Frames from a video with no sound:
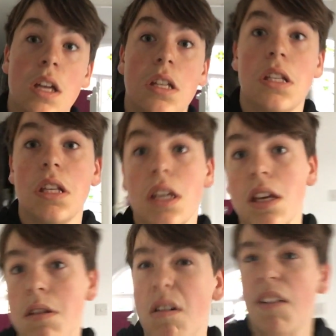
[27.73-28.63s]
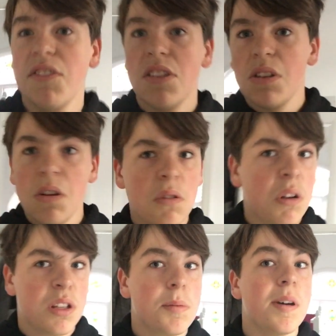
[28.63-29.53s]
See you after school,
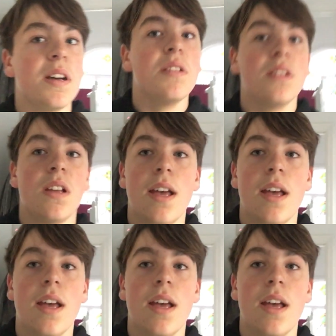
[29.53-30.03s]
I suppose.